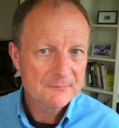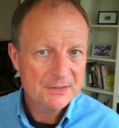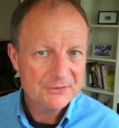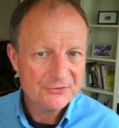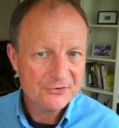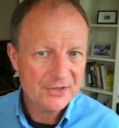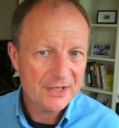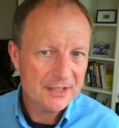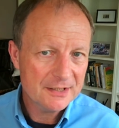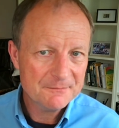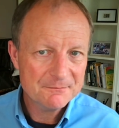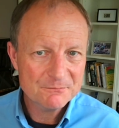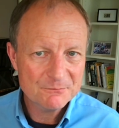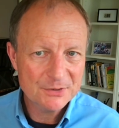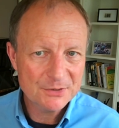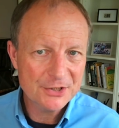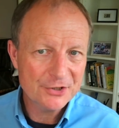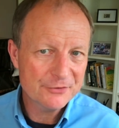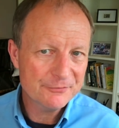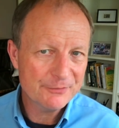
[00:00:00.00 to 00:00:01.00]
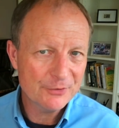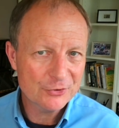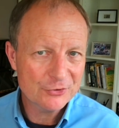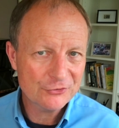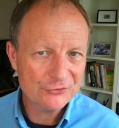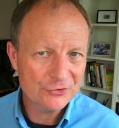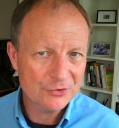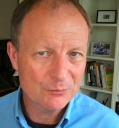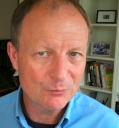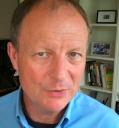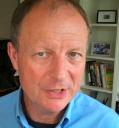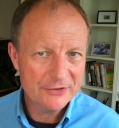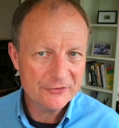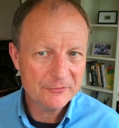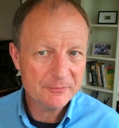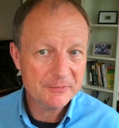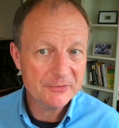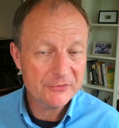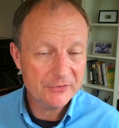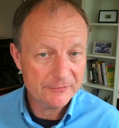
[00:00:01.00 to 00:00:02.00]
Today, we're going to focus on one
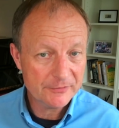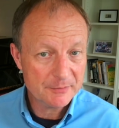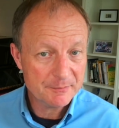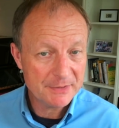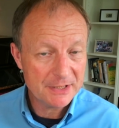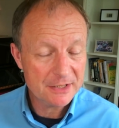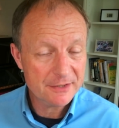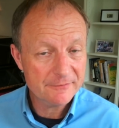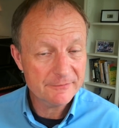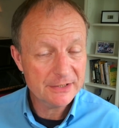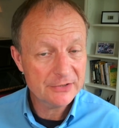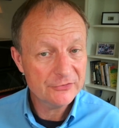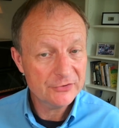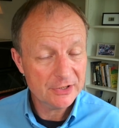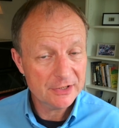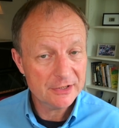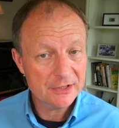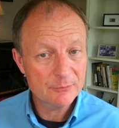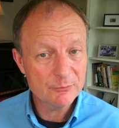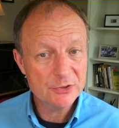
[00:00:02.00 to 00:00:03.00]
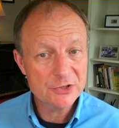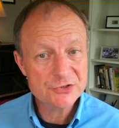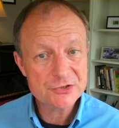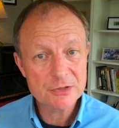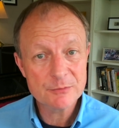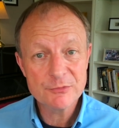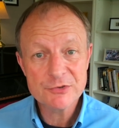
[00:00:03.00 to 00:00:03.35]
specific part of our Sunday worship,